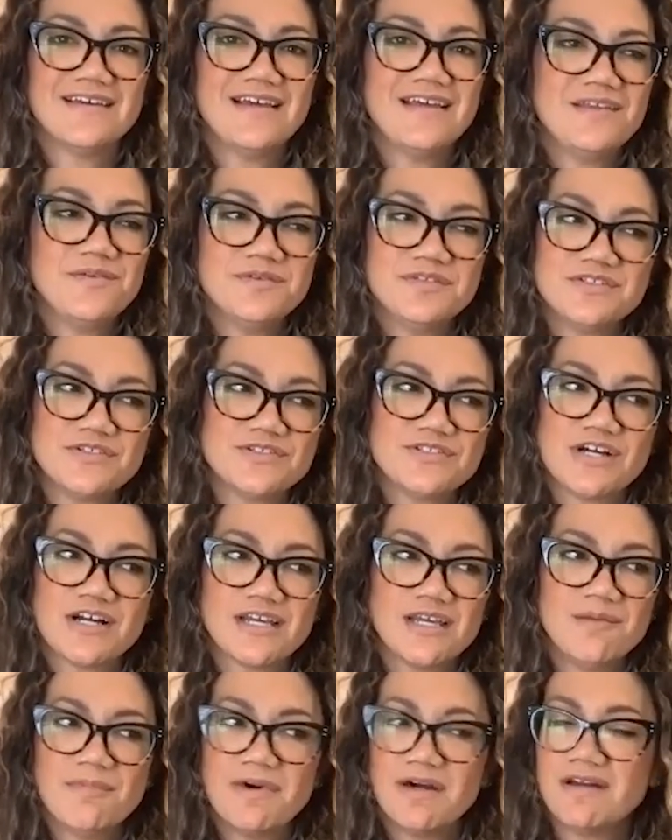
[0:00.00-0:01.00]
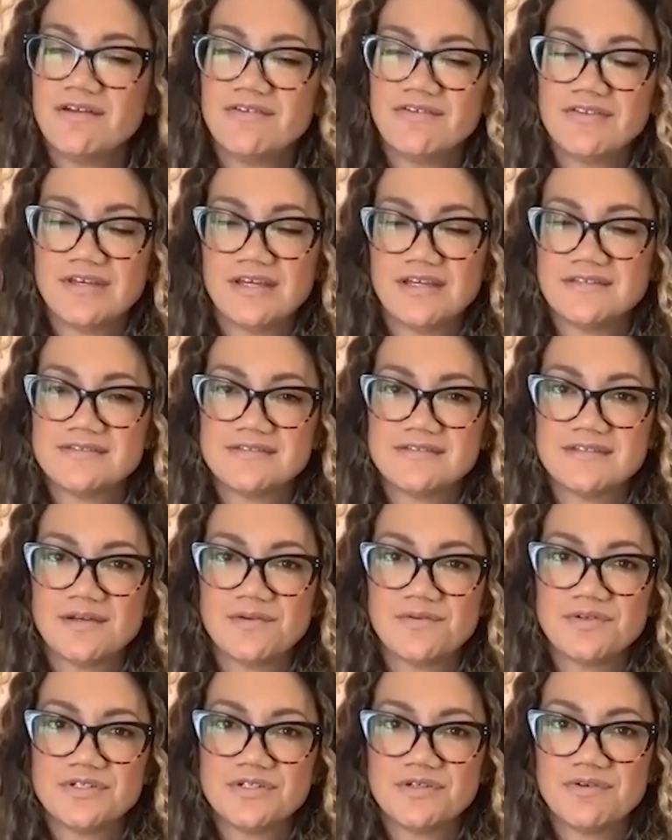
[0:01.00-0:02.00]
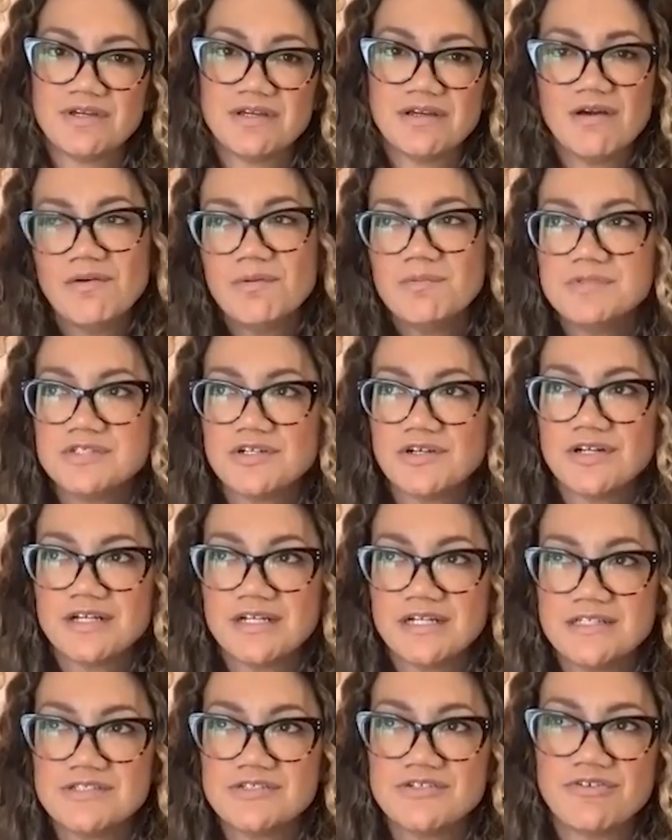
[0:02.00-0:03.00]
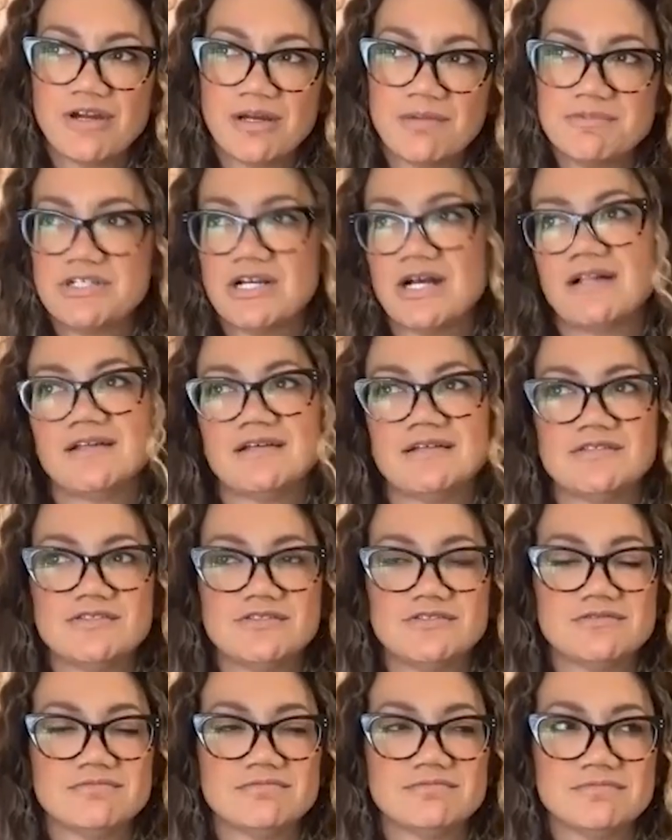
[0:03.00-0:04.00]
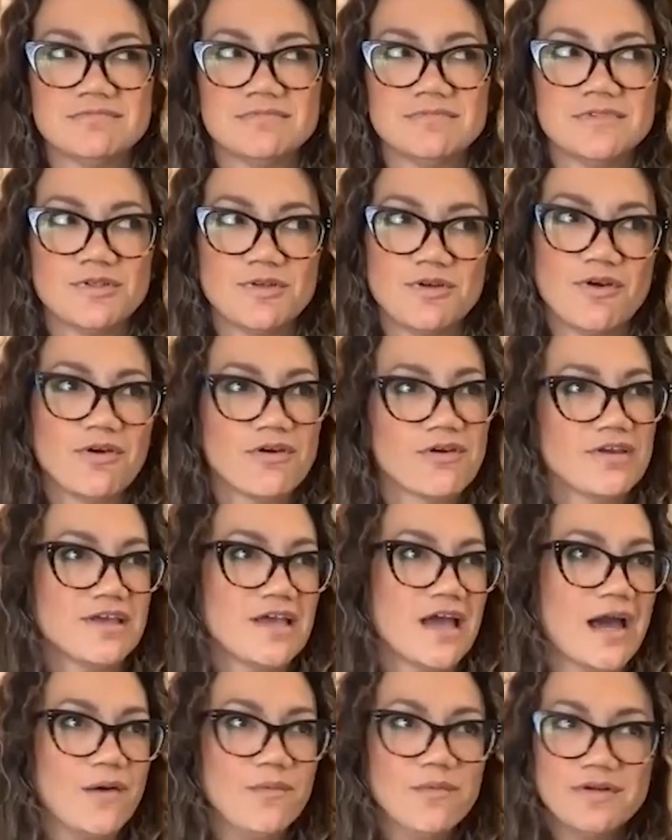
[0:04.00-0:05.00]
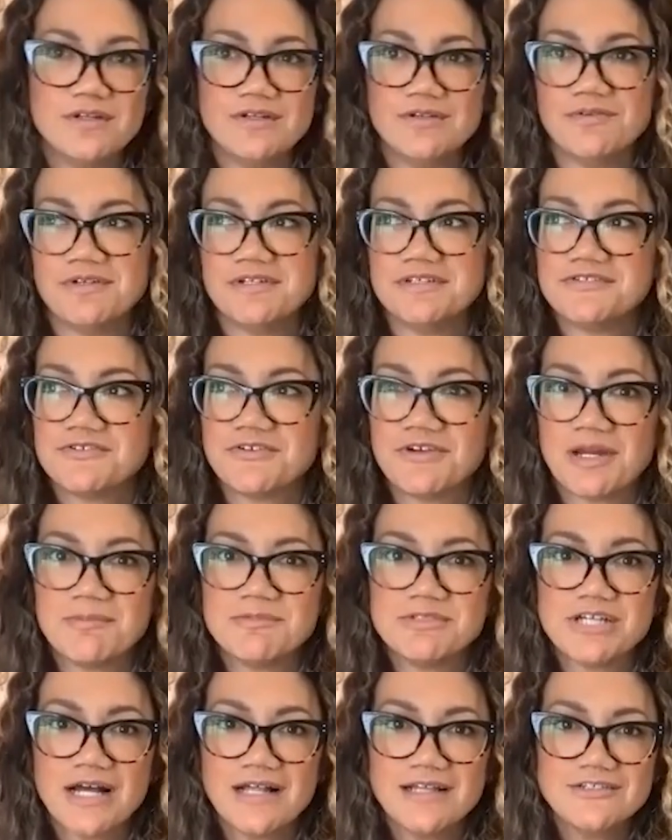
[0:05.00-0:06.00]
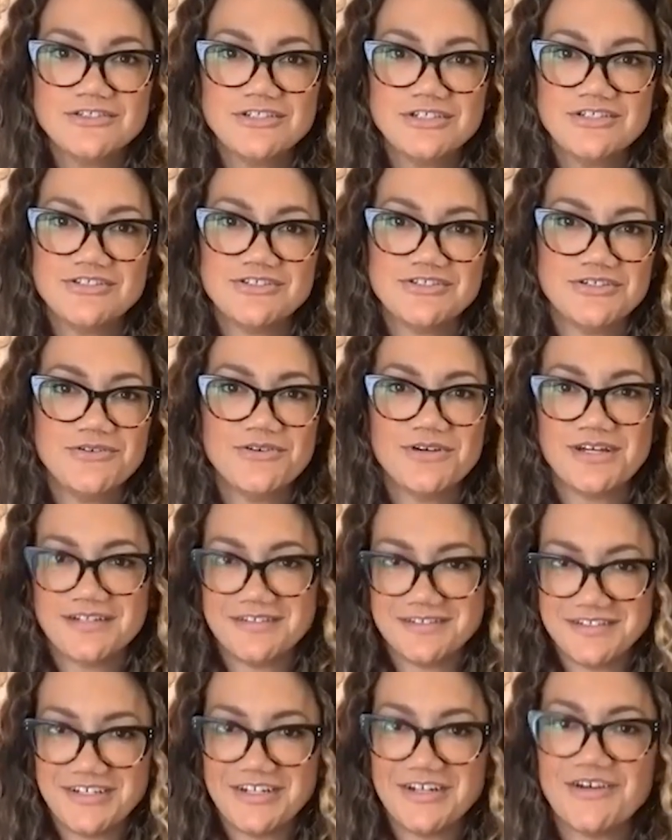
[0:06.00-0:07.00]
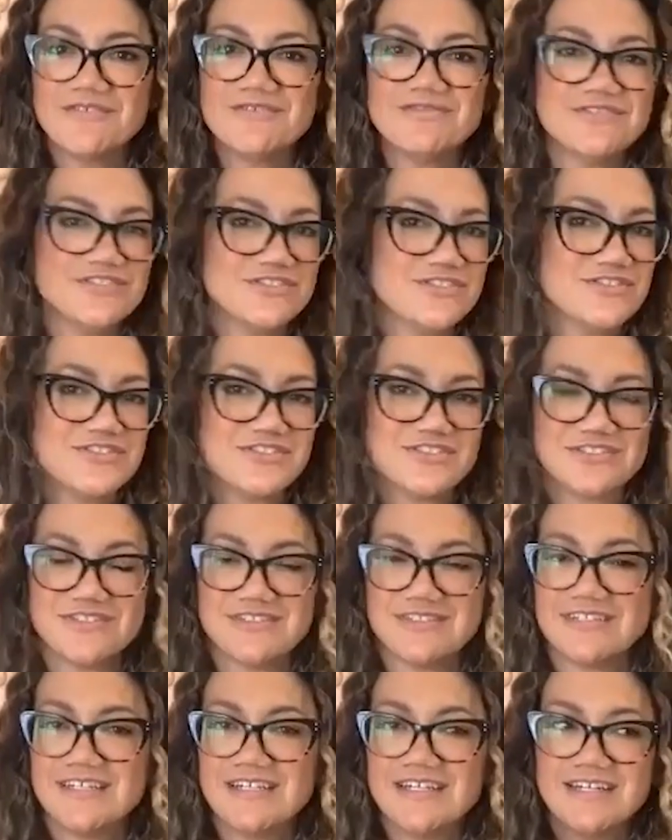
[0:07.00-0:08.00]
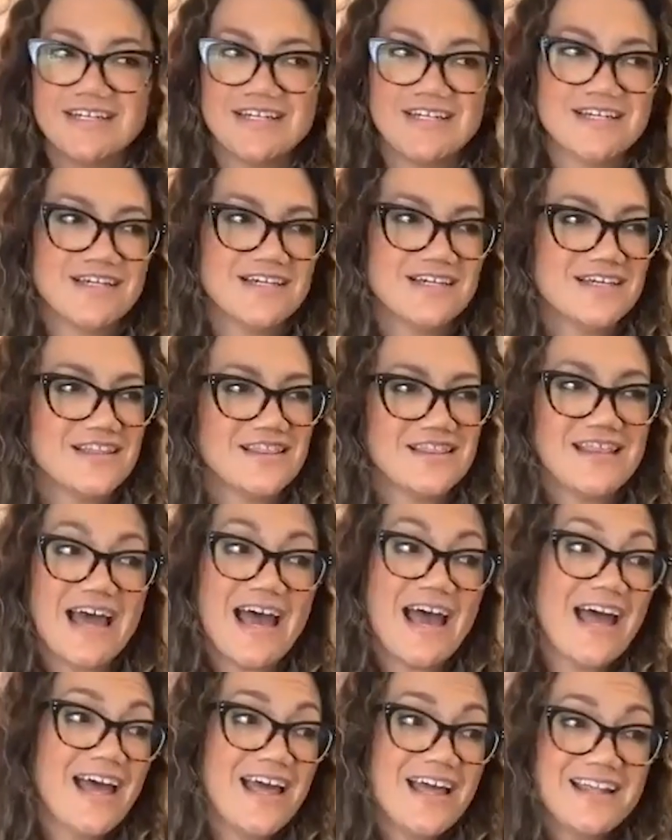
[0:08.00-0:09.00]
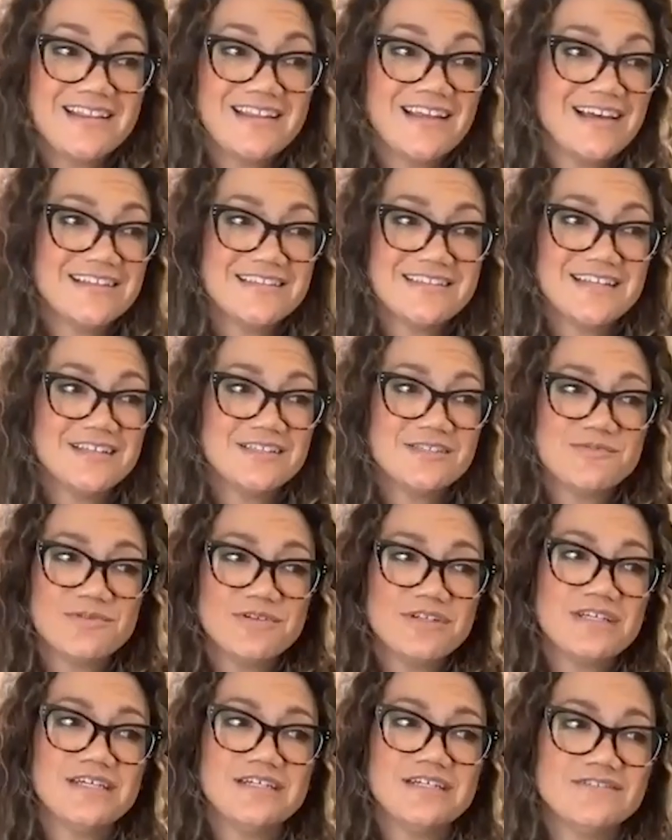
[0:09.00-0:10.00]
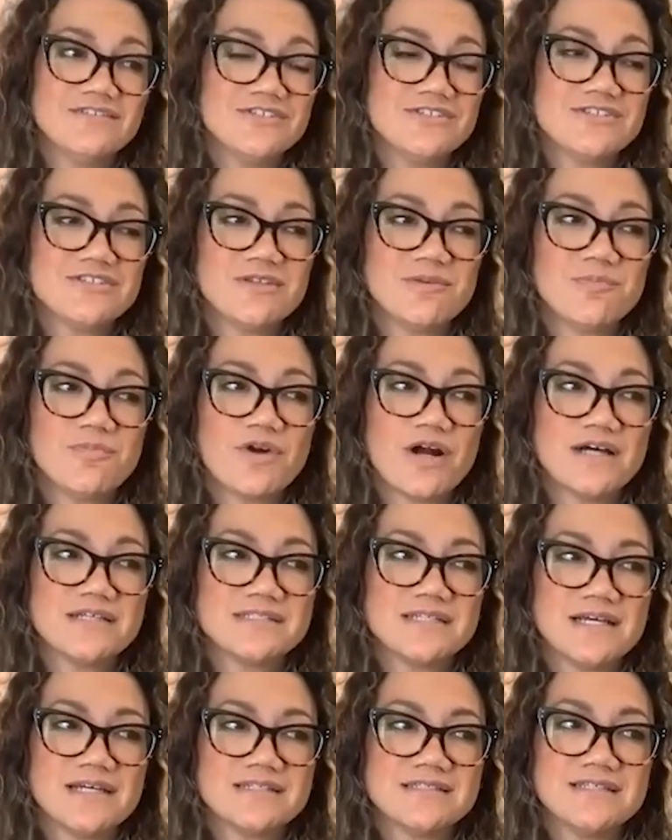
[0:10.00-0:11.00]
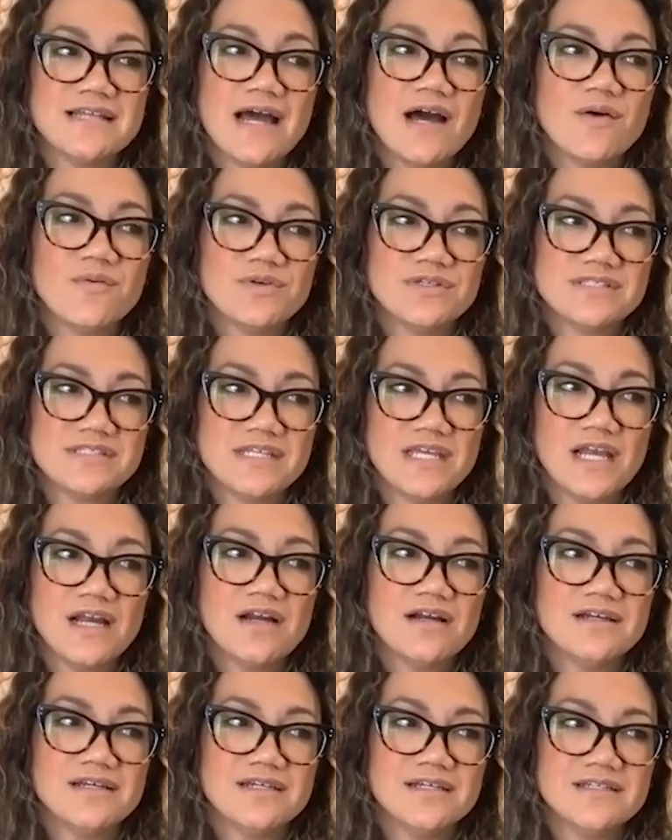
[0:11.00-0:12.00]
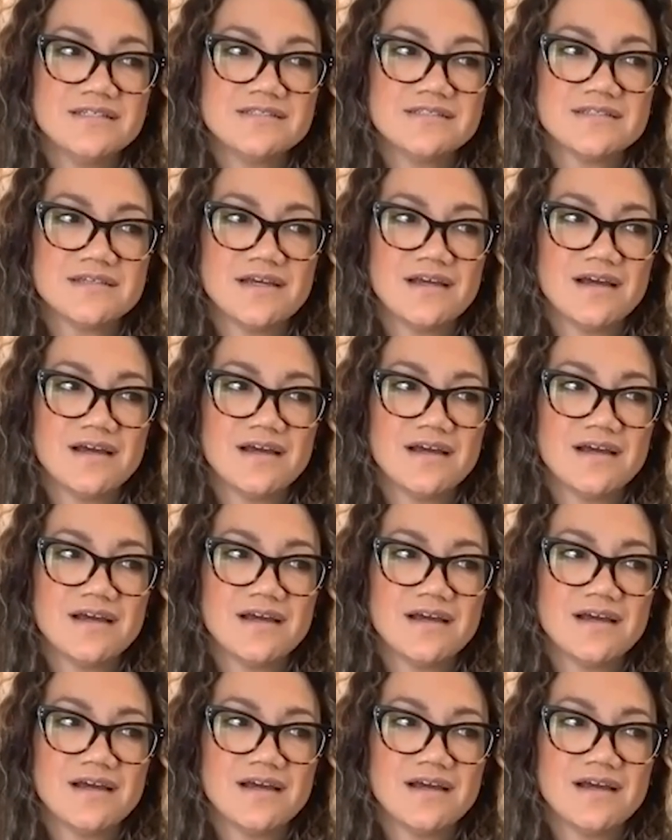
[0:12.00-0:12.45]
And then we start talking about other things that we're doing. Oh, I'm starting an Instagram challenge. I want to do an Instagram challenge. Let's do it. You know, just that that that's really just the process. Now, what's scary is